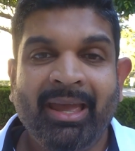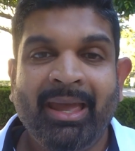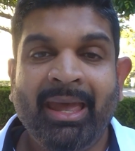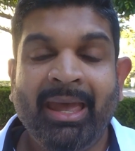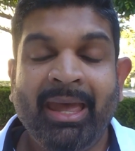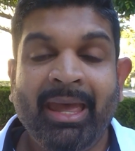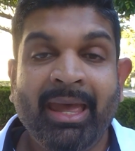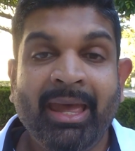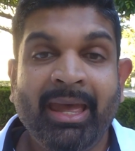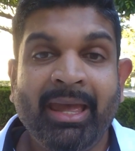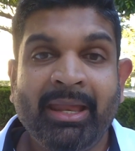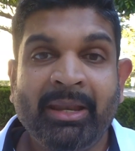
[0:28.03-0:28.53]

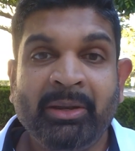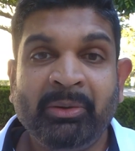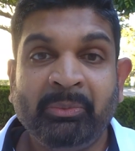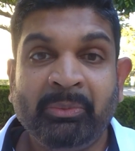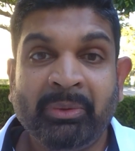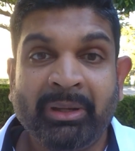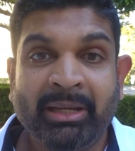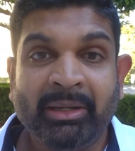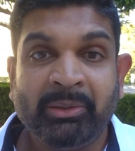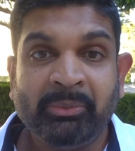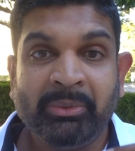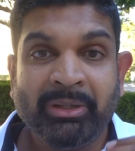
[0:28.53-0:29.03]
And
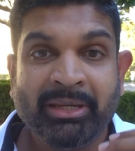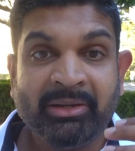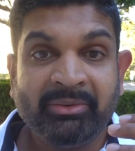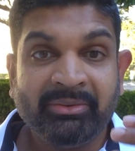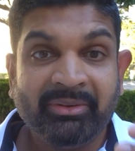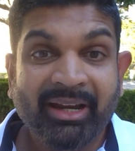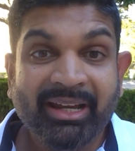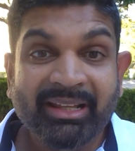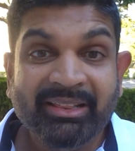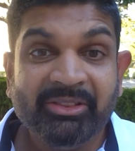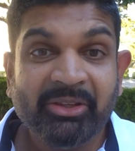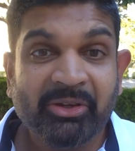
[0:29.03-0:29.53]
when we
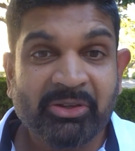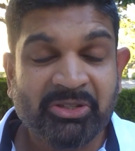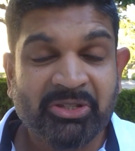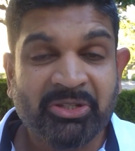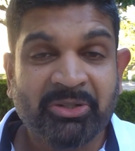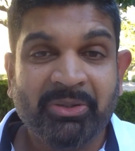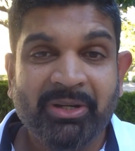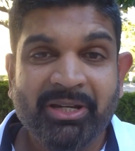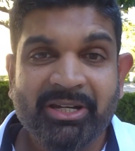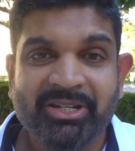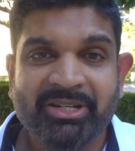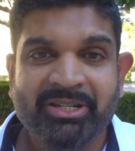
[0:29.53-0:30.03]
write those
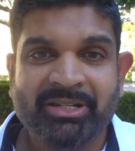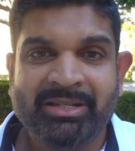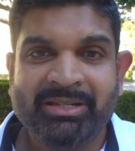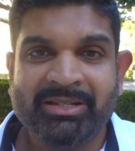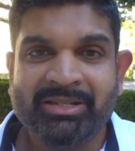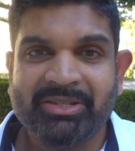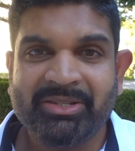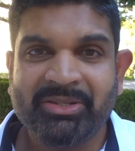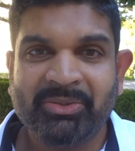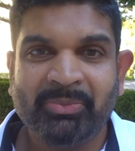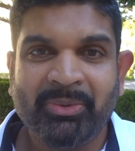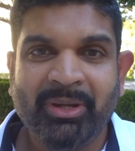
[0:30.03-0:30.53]

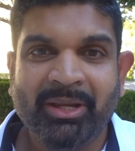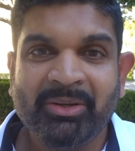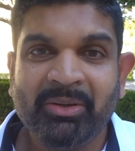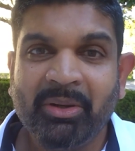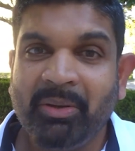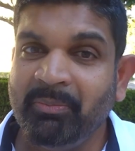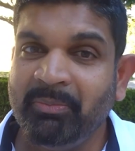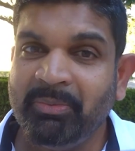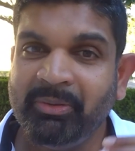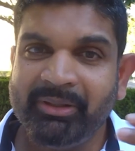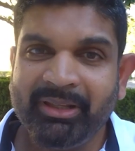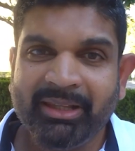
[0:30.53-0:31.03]
questions, we're
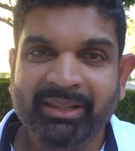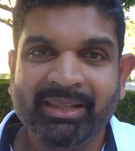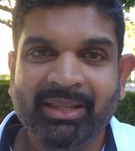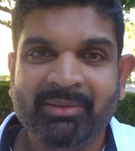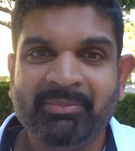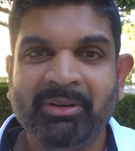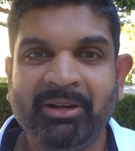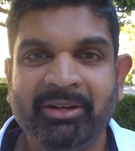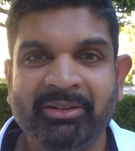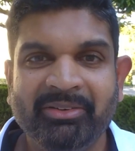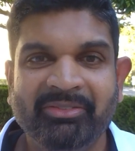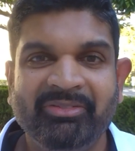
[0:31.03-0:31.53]
not pulling
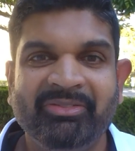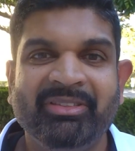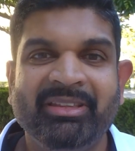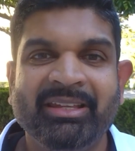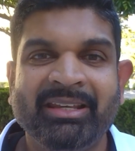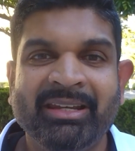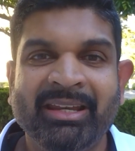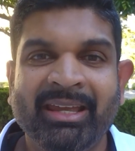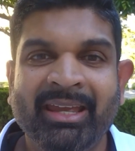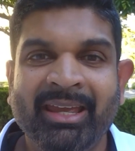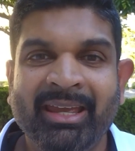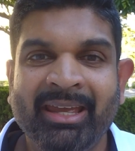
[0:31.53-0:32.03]
them out of
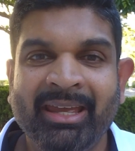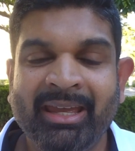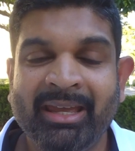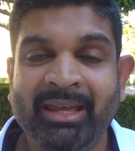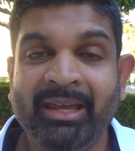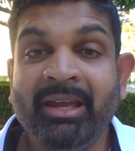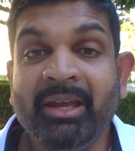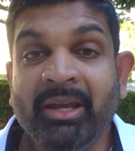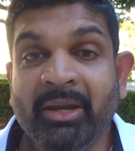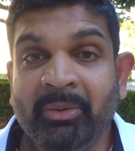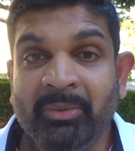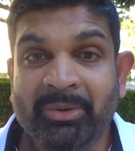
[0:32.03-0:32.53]
thin air.
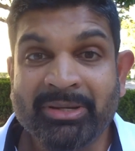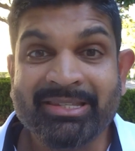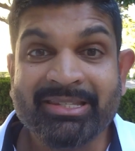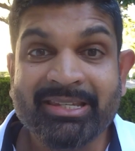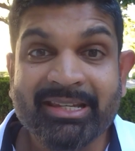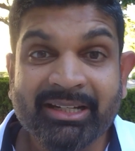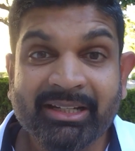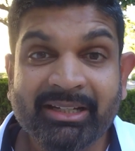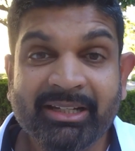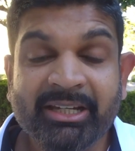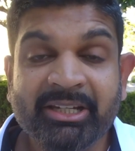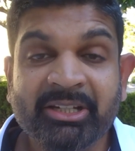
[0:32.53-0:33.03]
We're
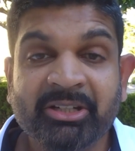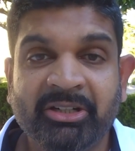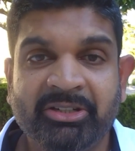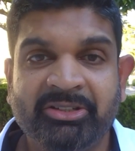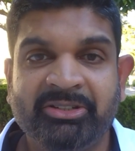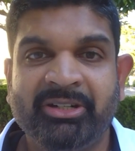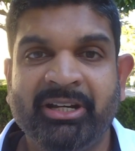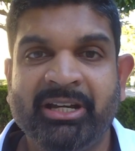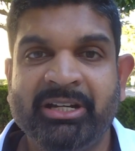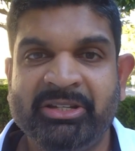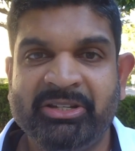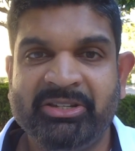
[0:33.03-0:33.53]
certainly not
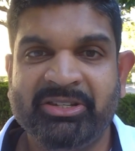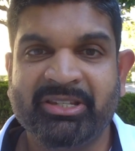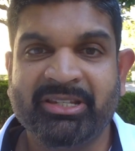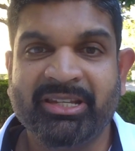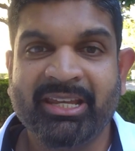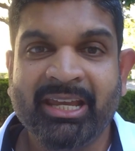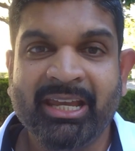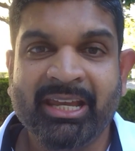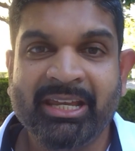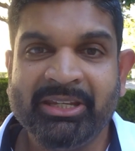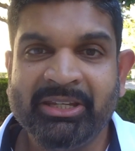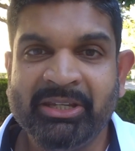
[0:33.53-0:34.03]
trying to
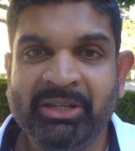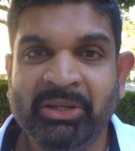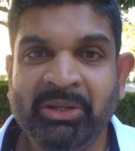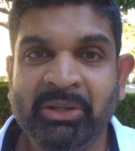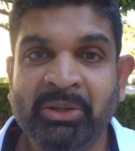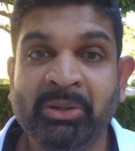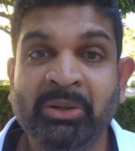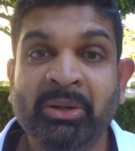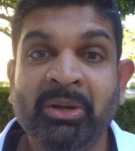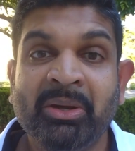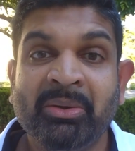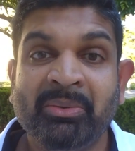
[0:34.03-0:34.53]
scare
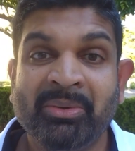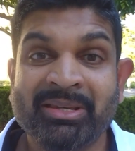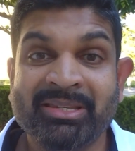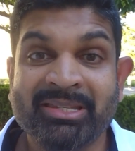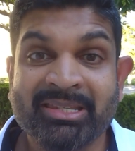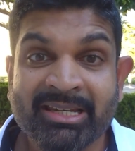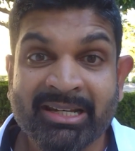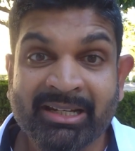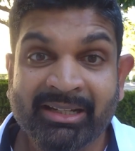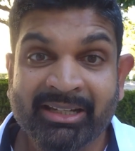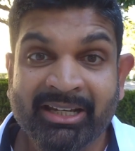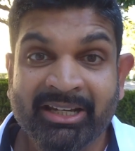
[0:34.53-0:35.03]
you. We're
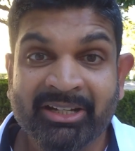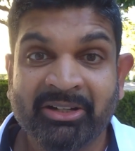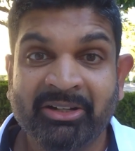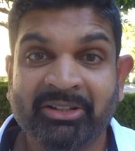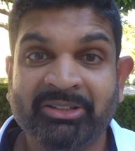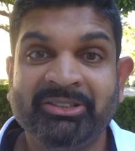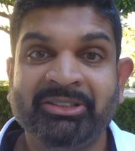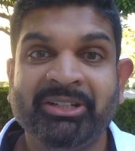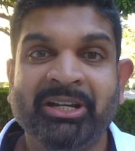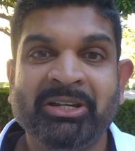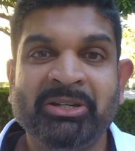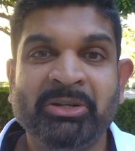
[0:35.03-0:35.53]
certainly
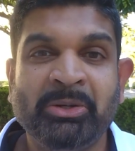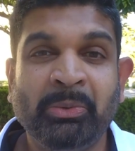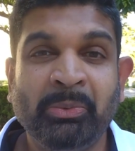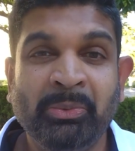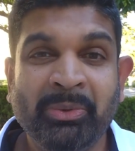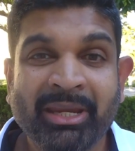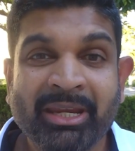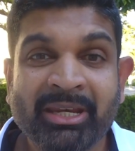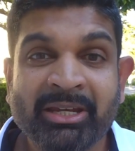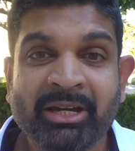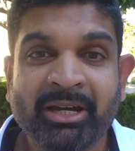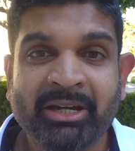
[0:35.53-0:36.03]
not trying to
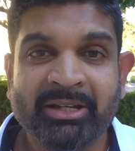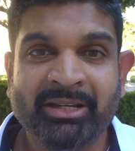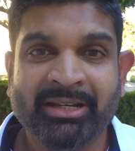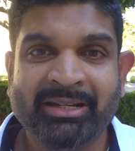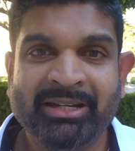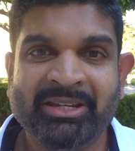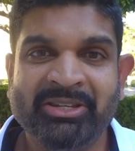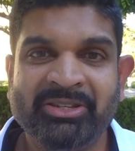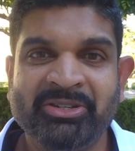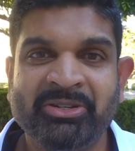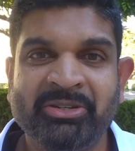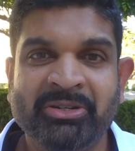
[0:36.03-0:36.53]
weed out
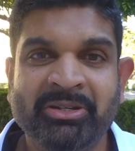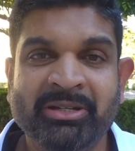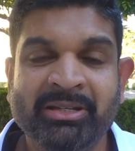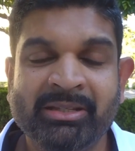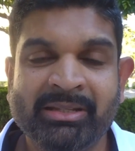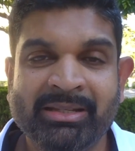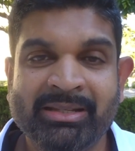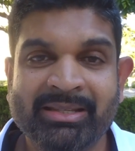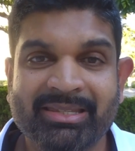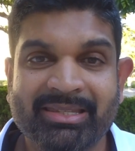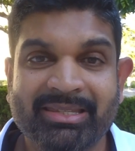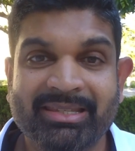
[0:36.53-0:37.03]
any
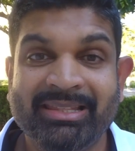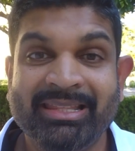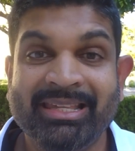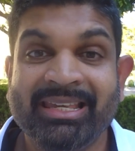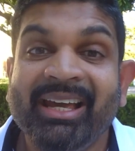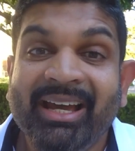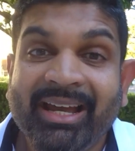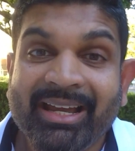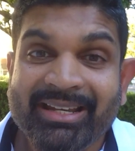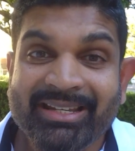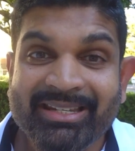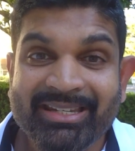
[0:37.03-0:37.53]
students.
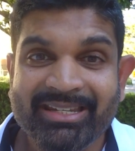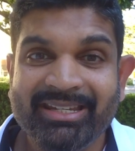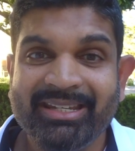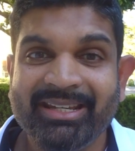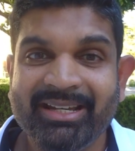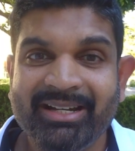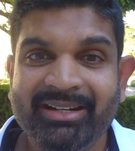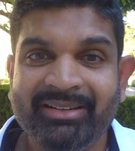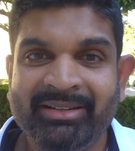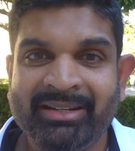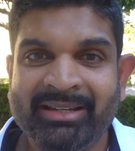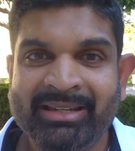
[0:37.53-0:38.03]
The
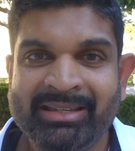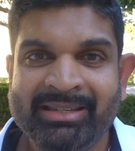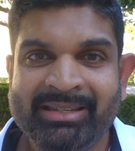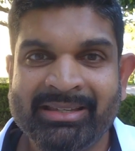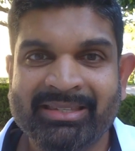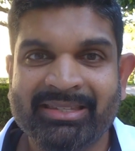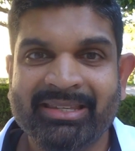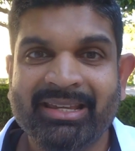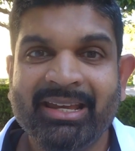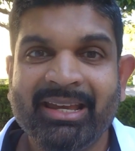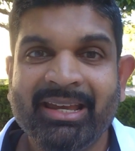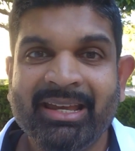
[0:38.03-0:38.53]
idea
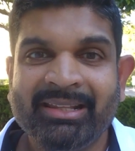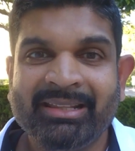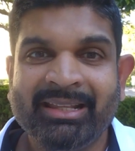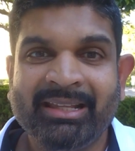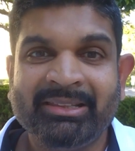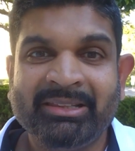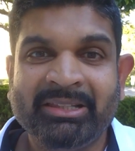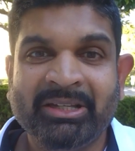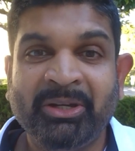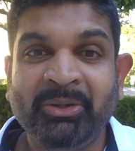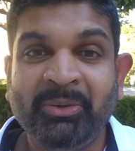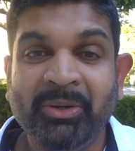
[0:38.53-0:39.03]
is
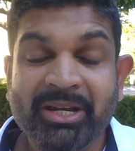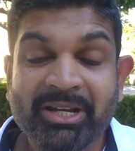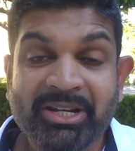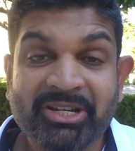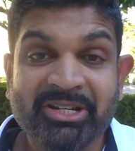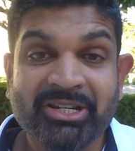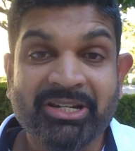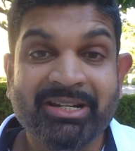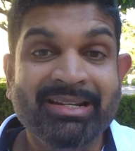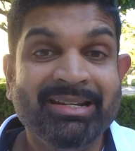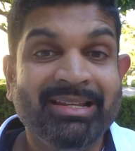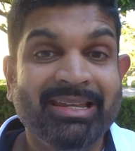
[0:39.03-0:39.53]
that the
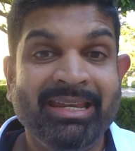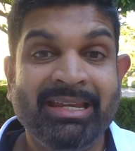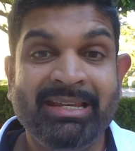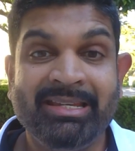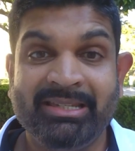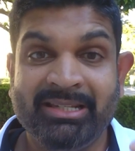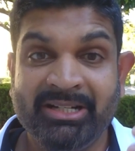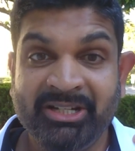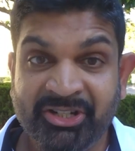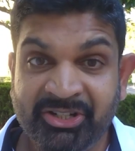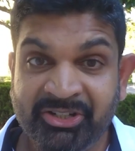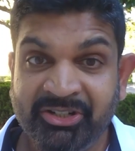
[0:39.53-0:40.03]
question
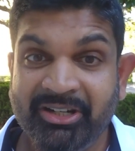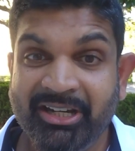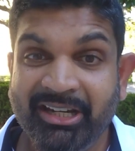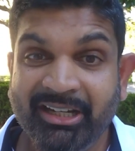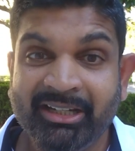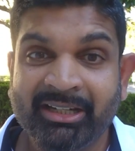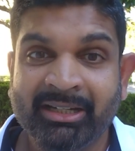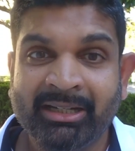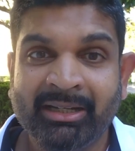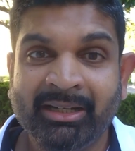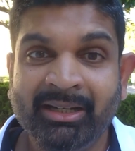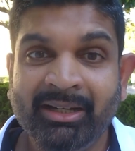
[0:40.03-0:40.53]
is a
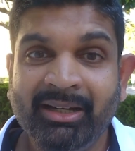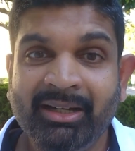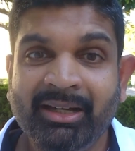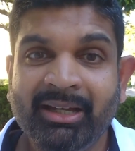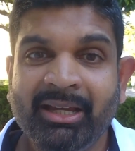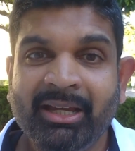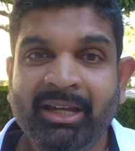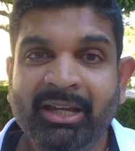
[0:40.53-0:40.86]
trigger